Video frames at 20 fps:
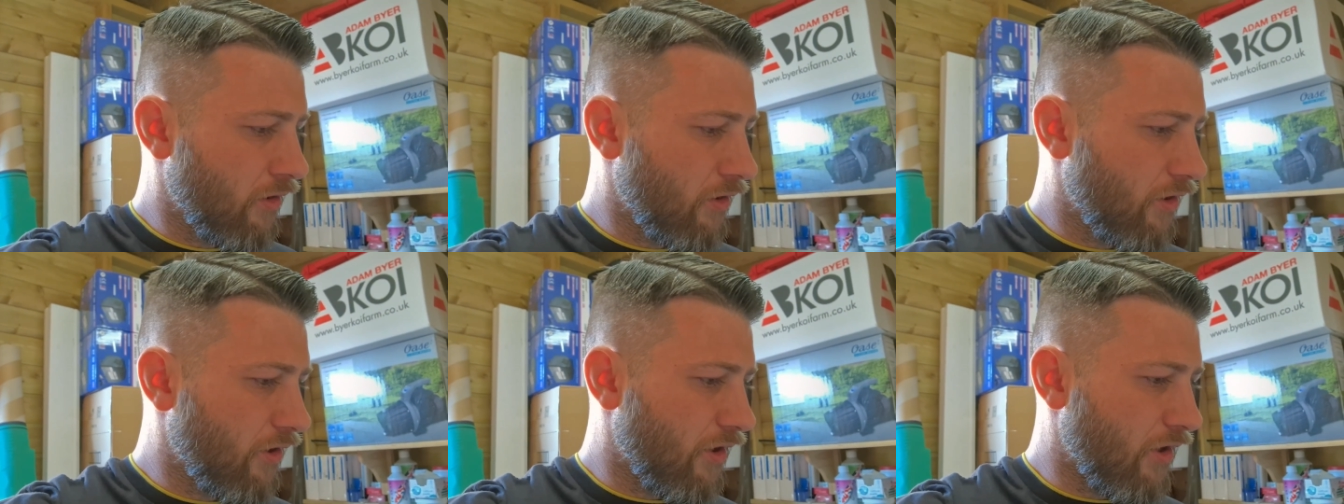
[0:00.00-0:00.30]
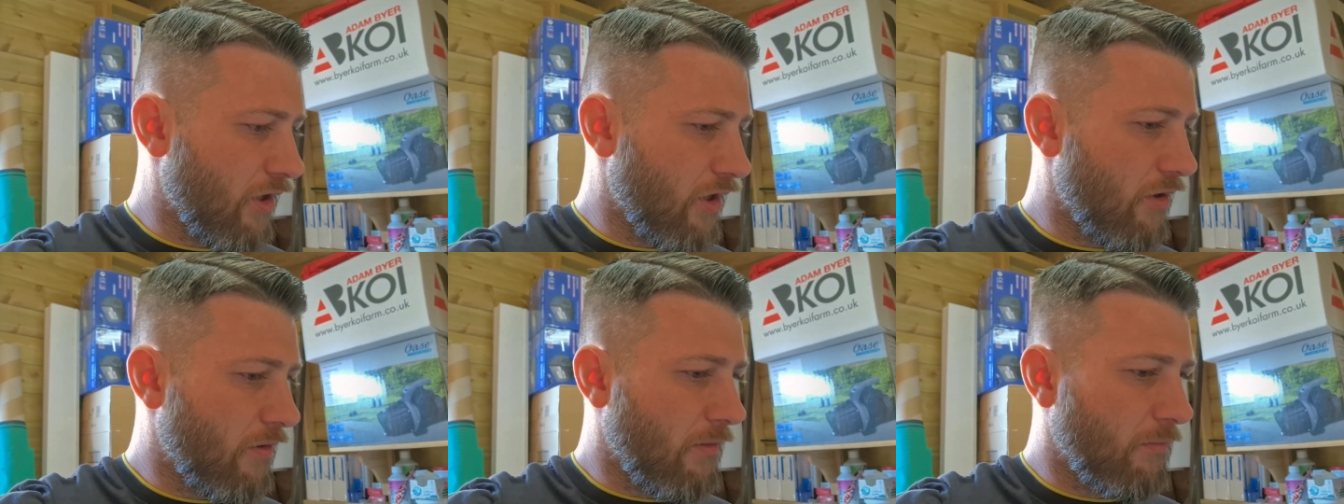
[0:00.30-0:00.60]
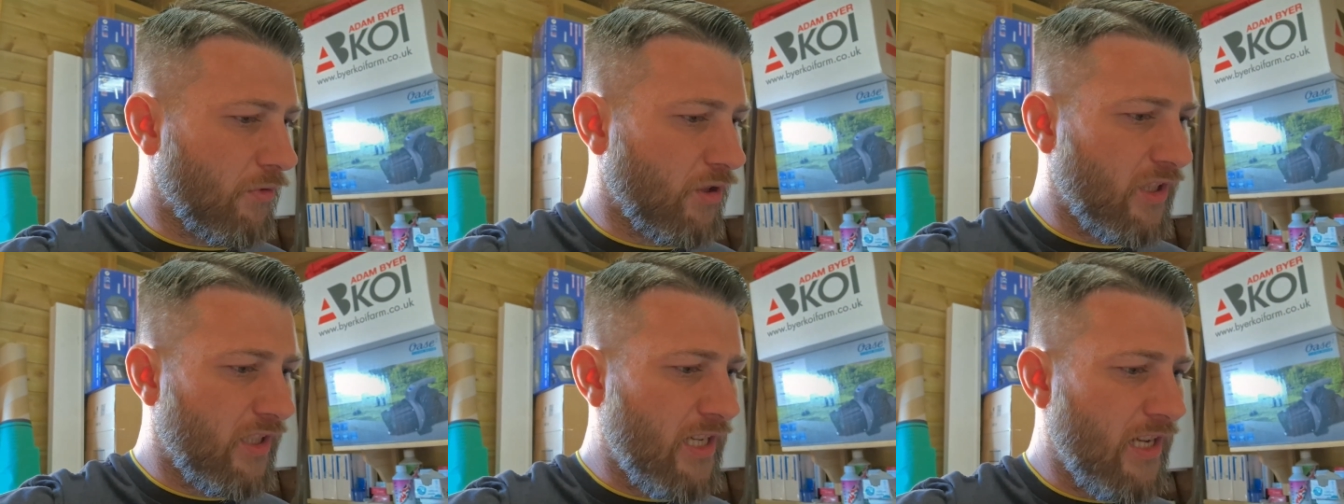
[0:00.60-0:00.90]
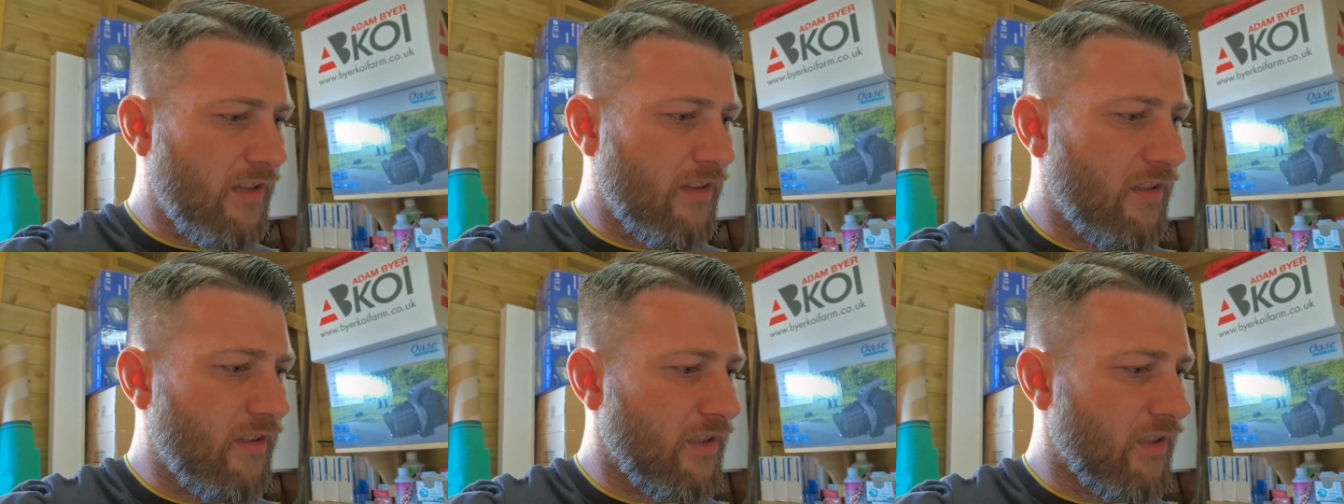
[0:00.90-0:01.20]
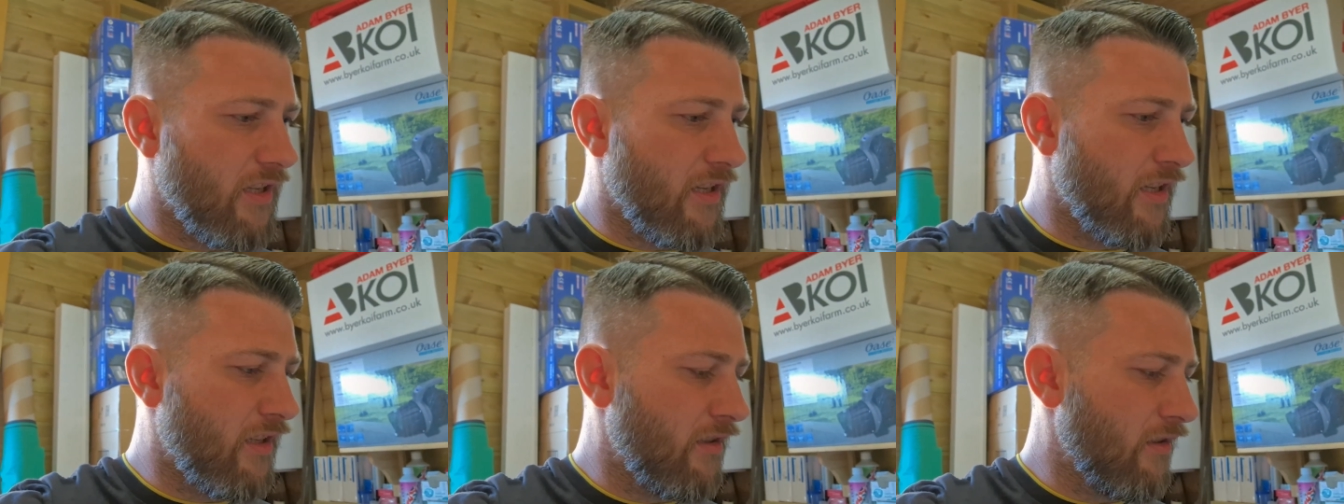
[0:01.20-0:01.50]
So I'm going to get
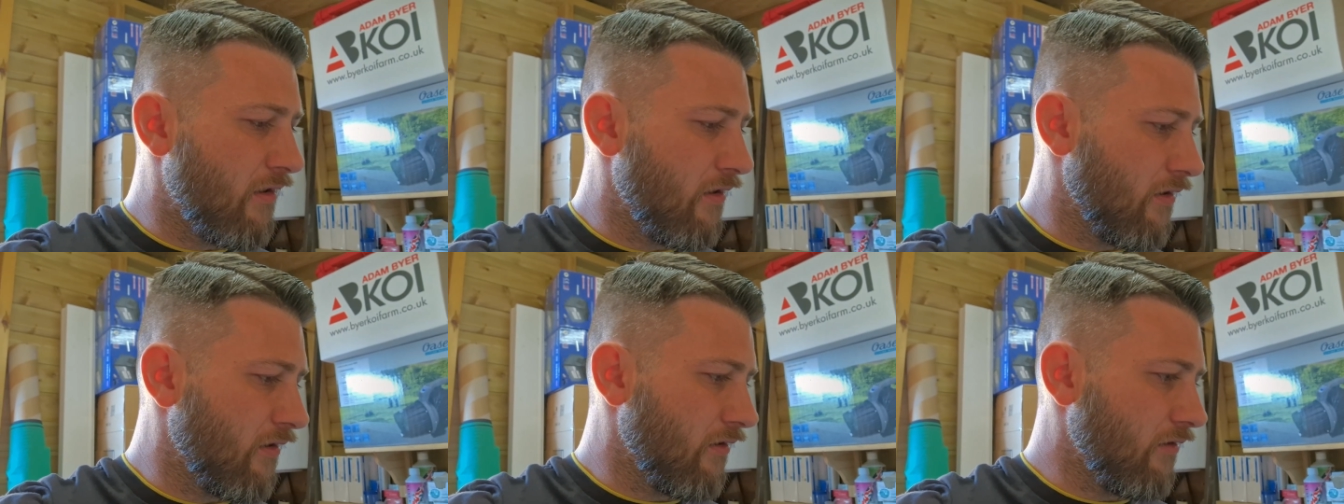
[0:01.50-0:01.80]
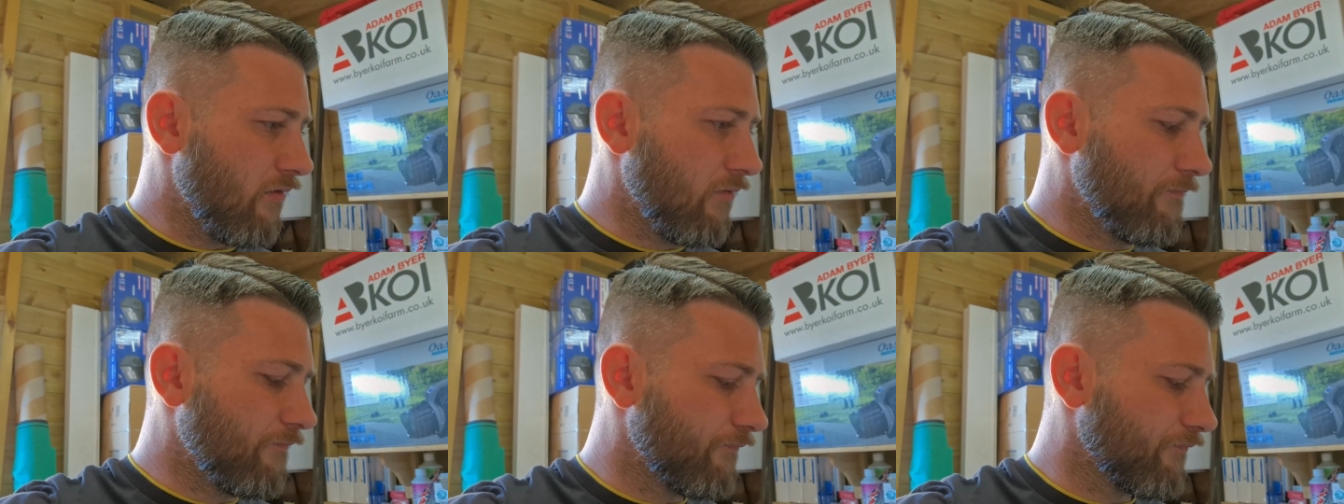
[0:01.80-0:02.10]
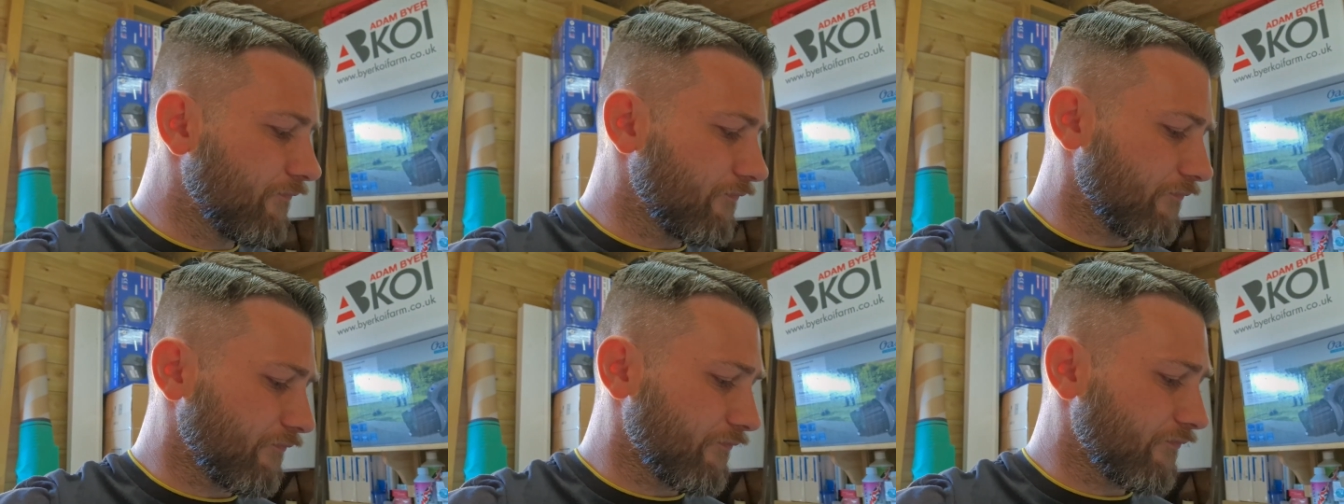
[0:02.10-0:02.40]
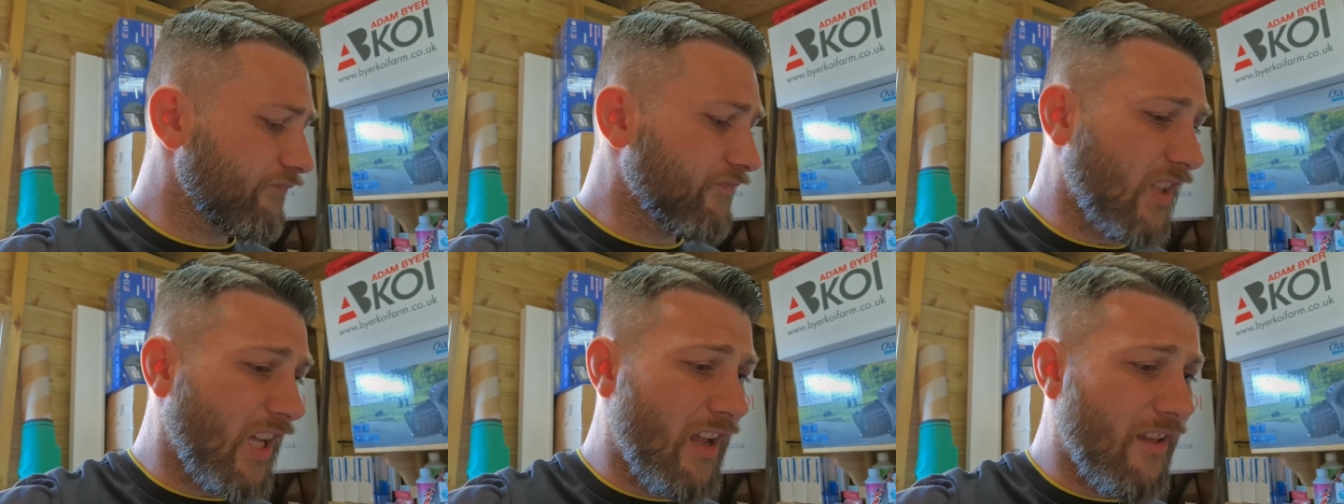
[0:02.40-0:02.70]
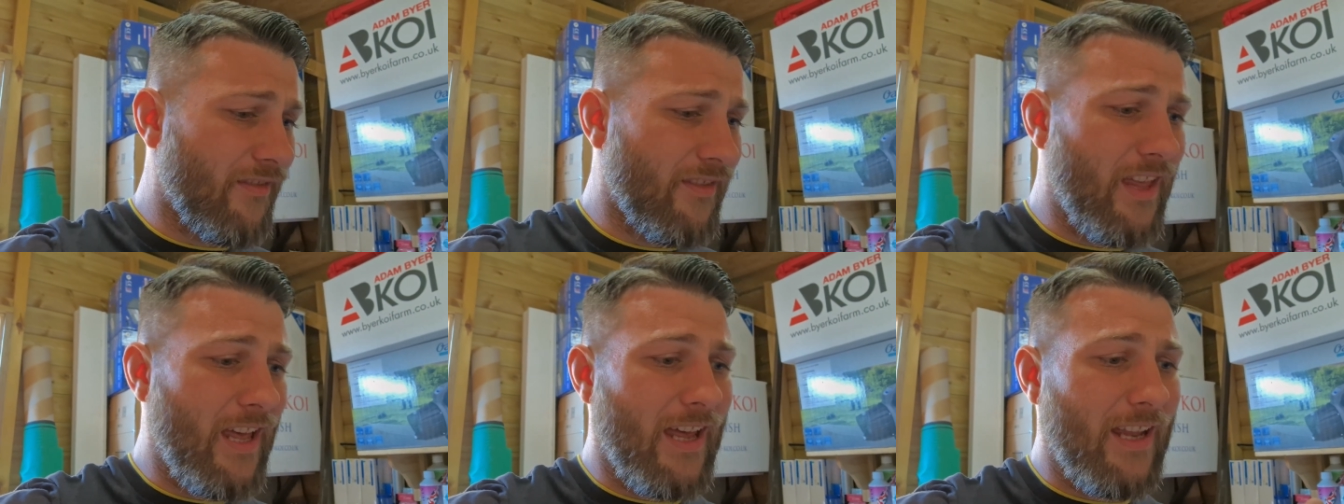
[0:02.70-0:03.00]
this in,
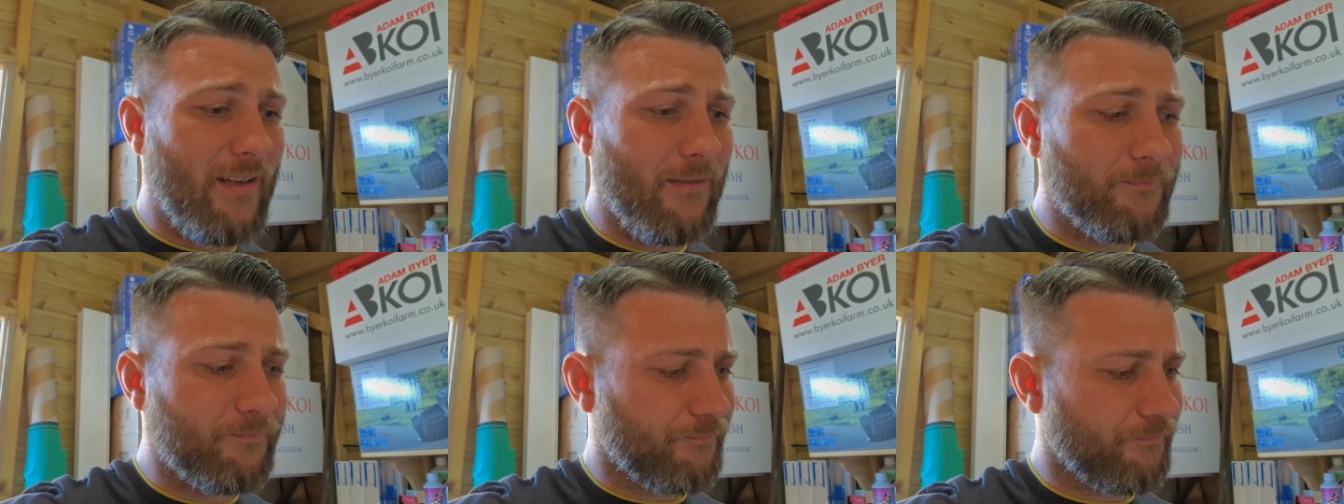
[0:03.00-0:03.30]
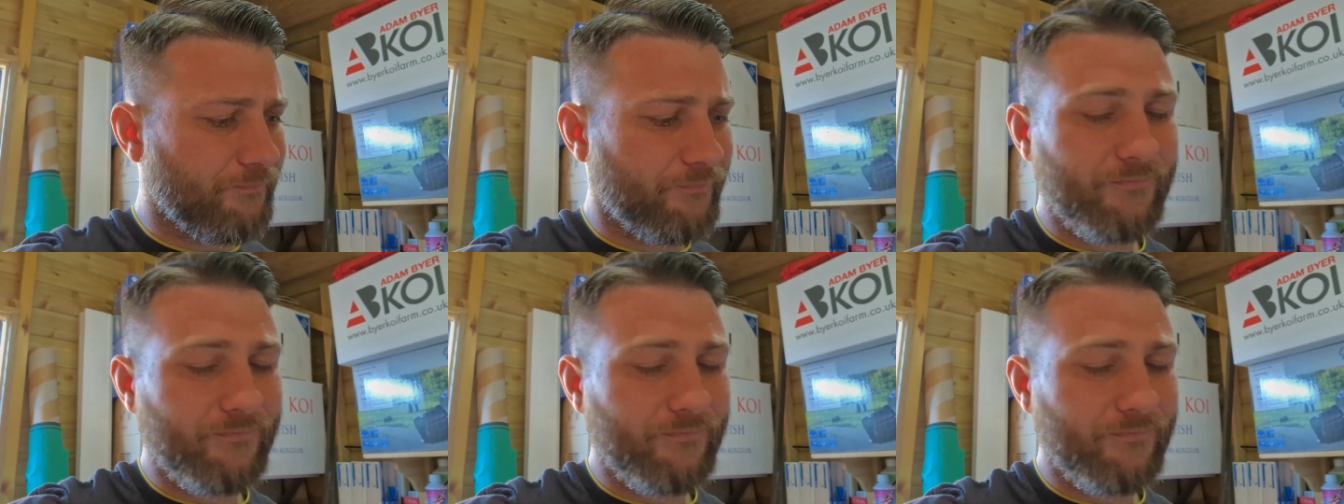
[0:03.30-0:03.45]
and then